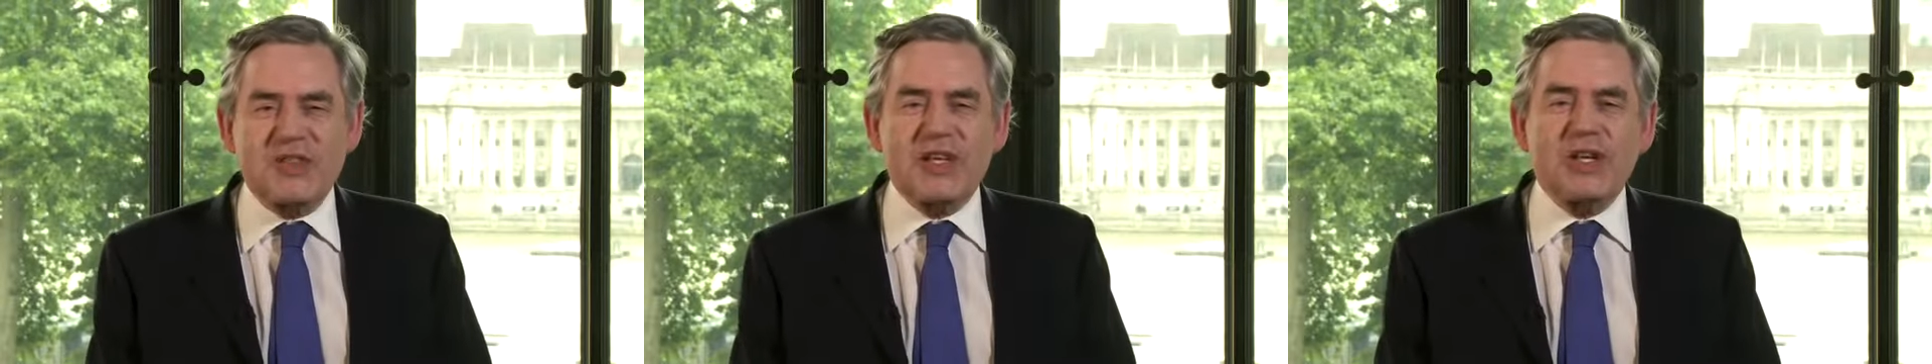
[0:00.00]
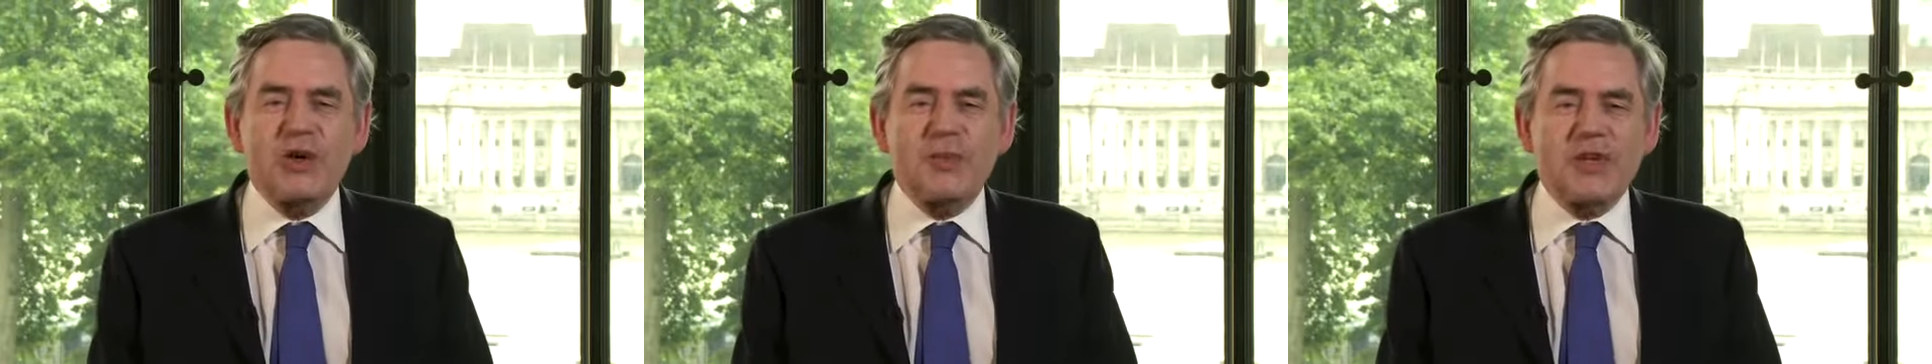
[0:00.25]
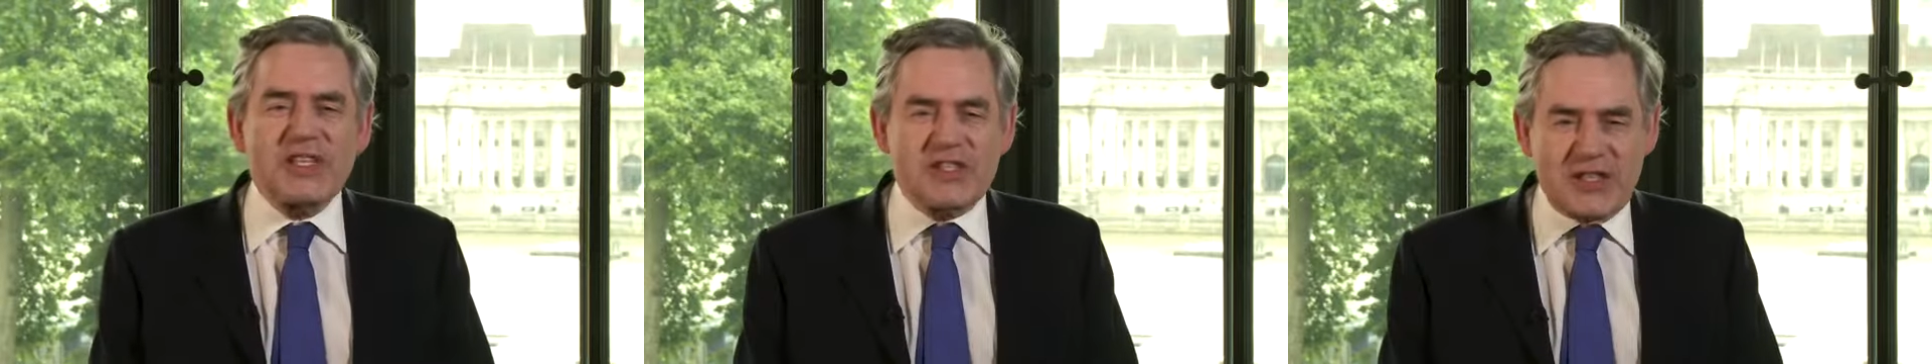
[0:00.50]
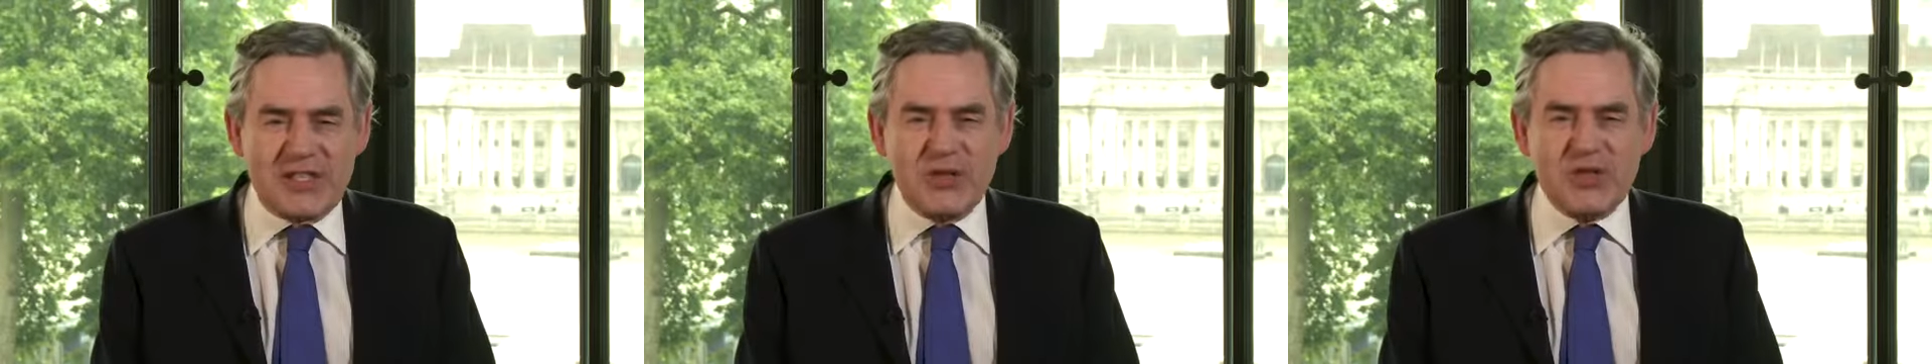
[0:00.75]
and the Global
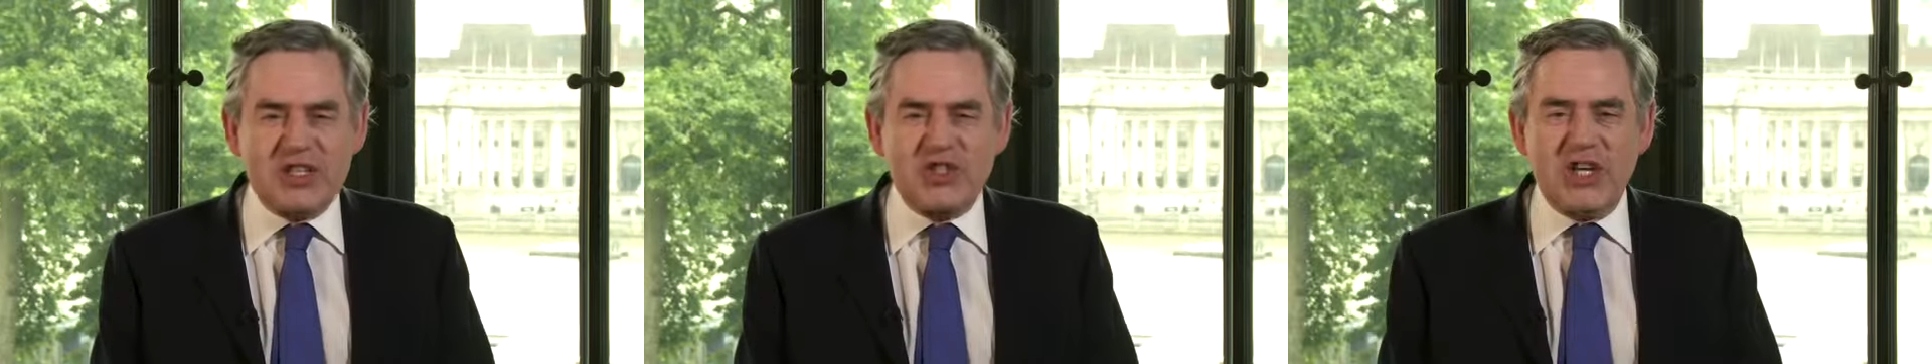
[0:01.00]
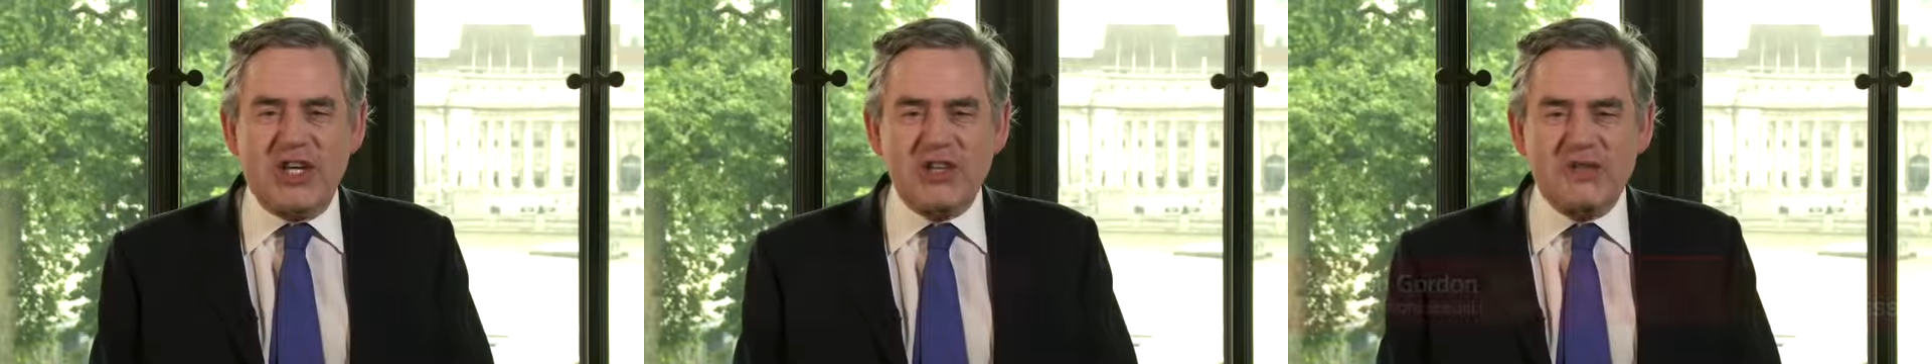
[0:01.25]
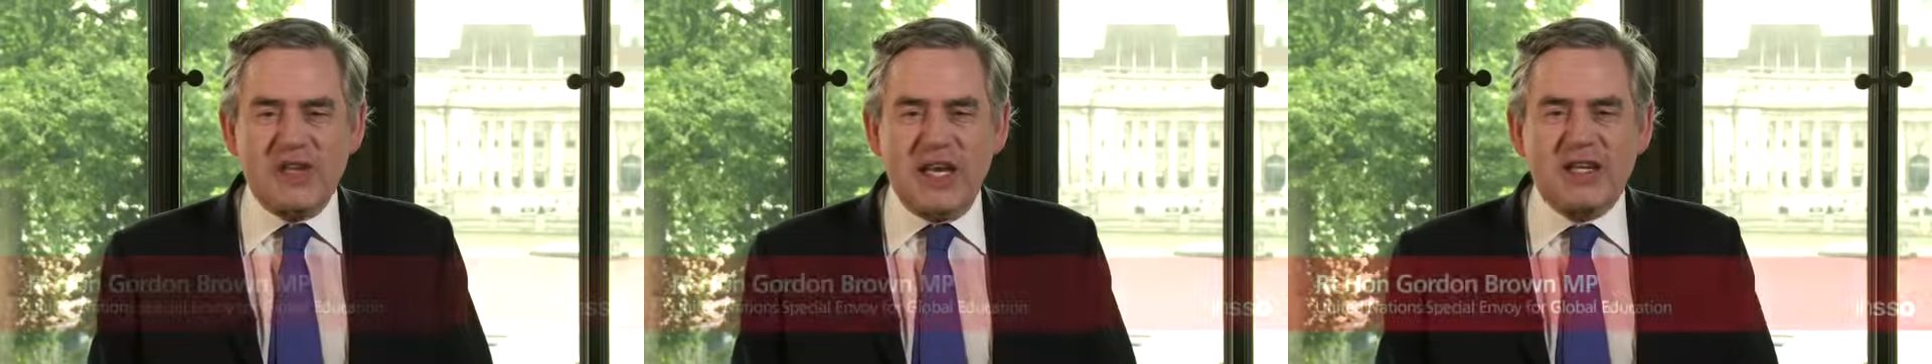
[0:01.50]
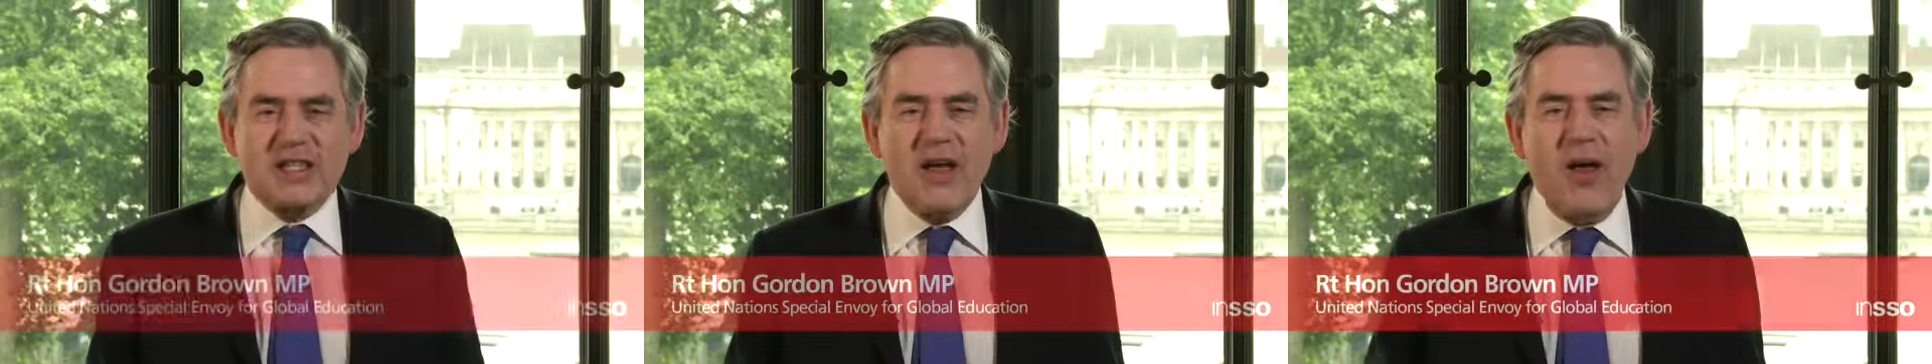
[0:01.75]
Skills Exchange
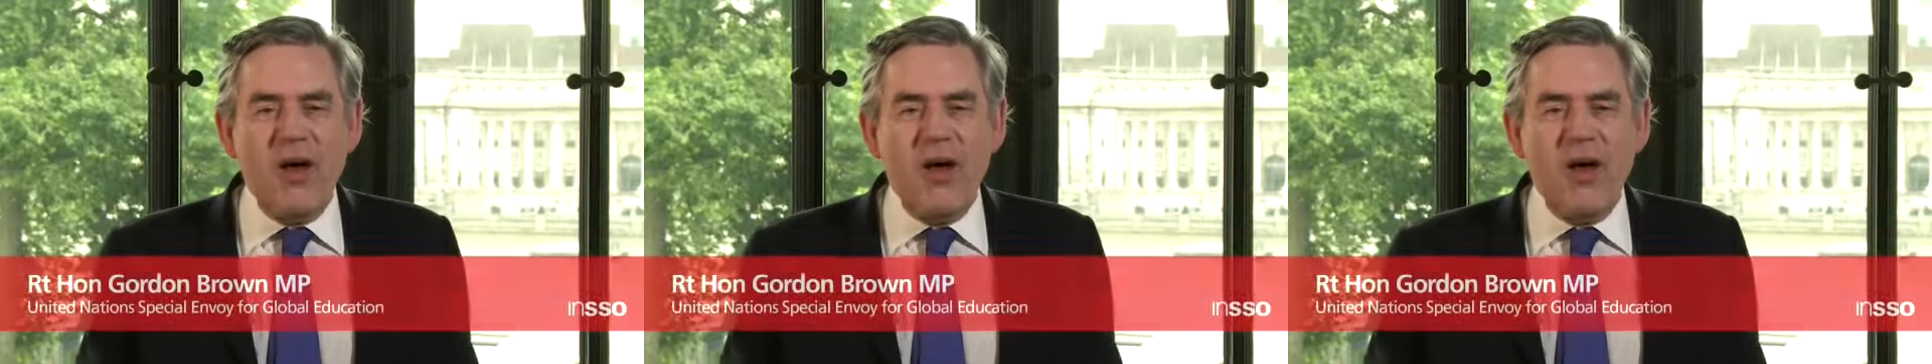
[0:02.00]
event,